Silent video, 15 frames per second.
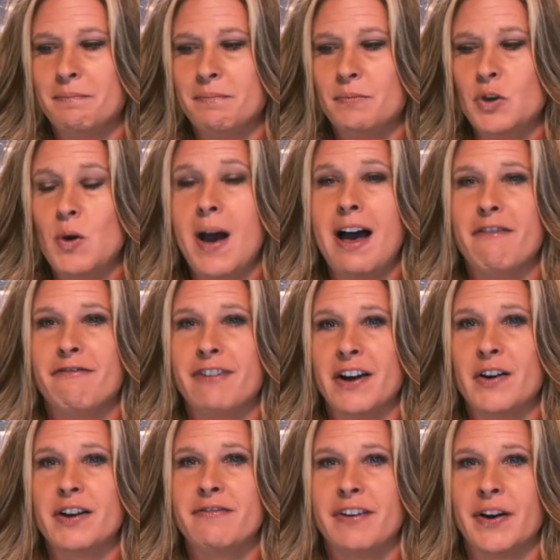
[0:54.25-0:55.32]
you have
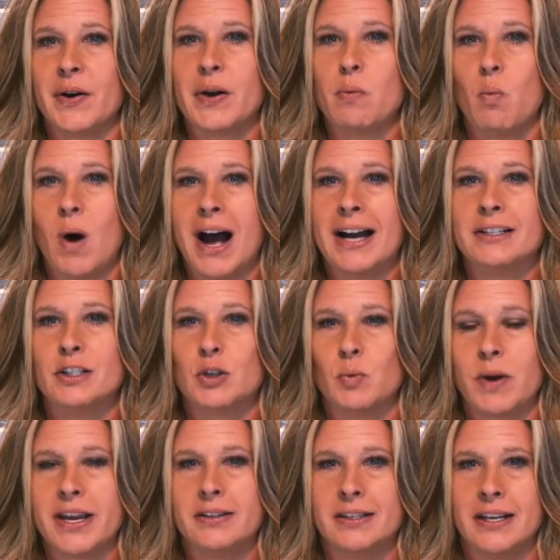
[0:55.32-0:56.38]
very, very wide
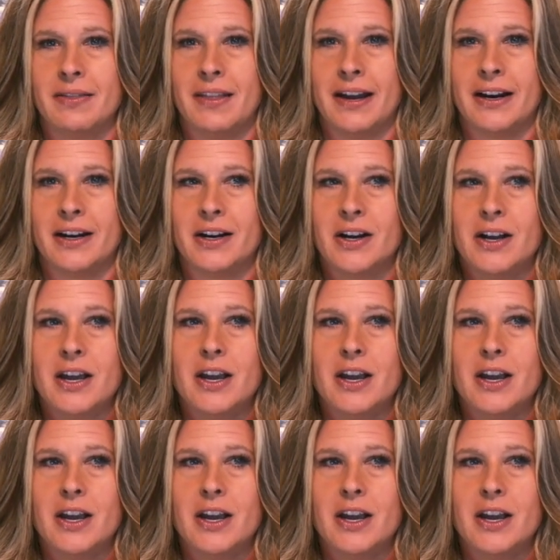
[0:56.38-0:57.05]
swings in there.